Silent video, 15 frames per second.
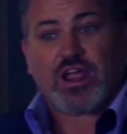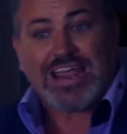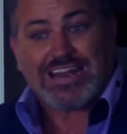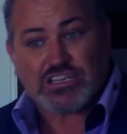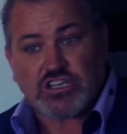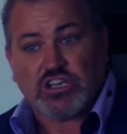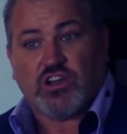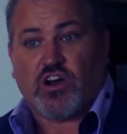
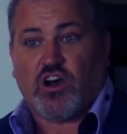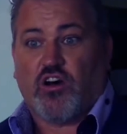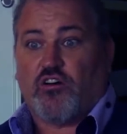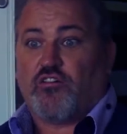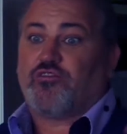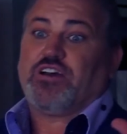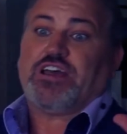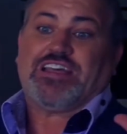rate
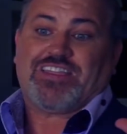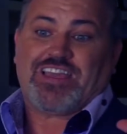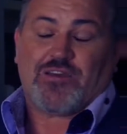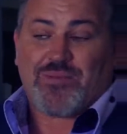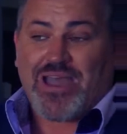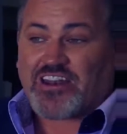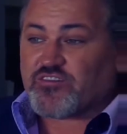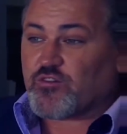of the
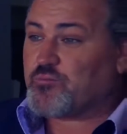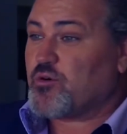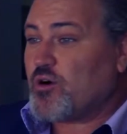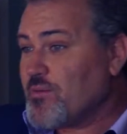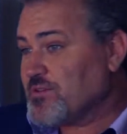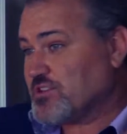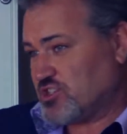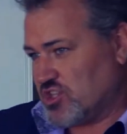amount of
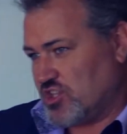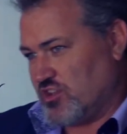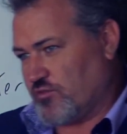appointments that